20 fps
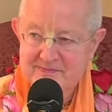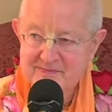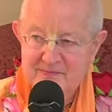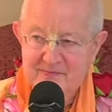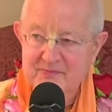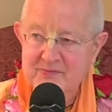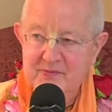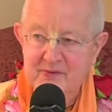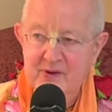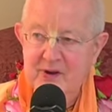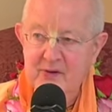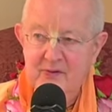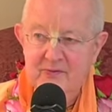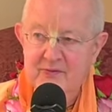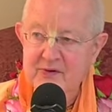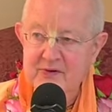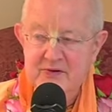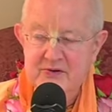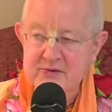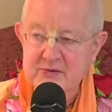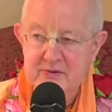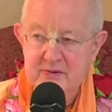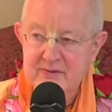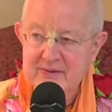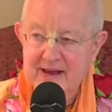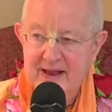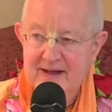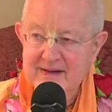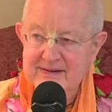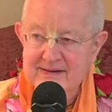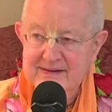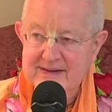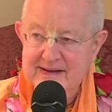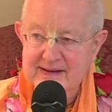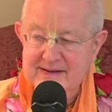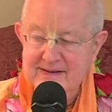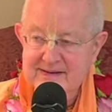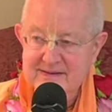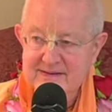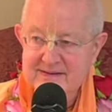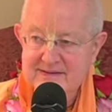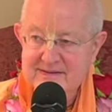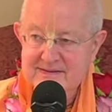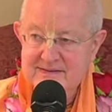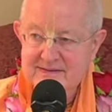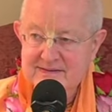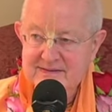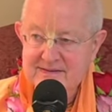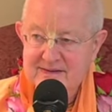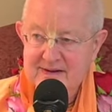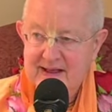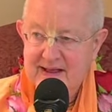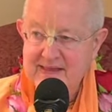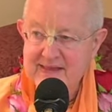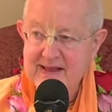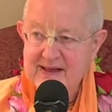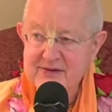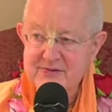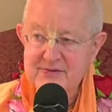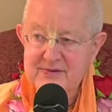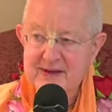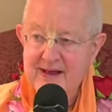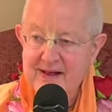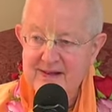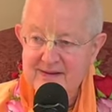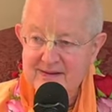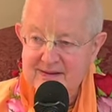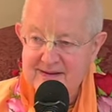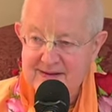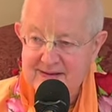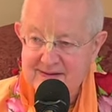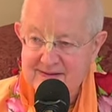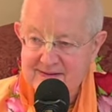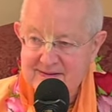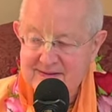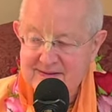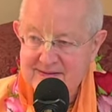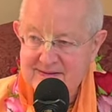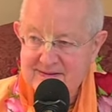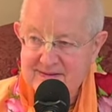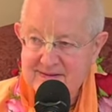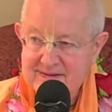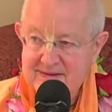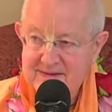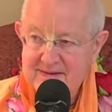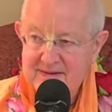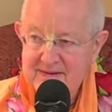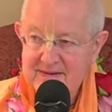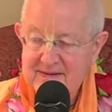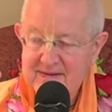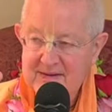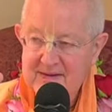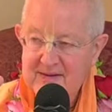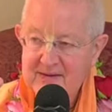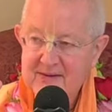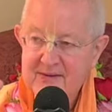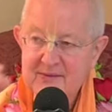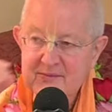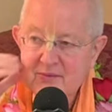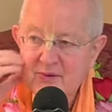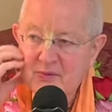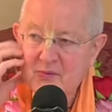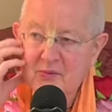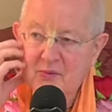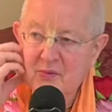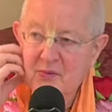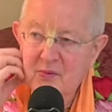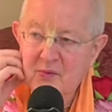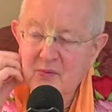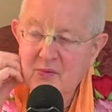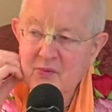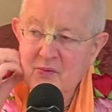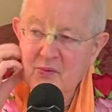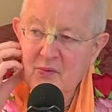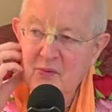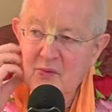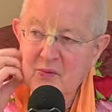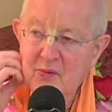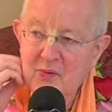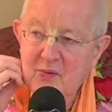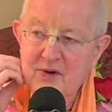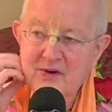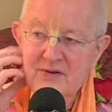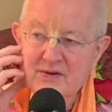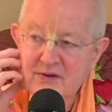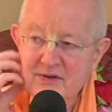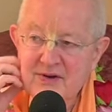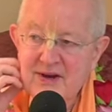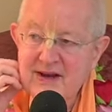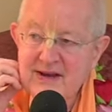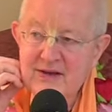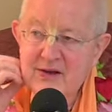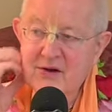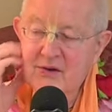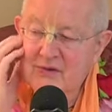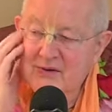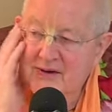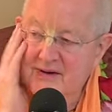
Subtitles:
you know, virtual reality, and that's reality. But where's the train going?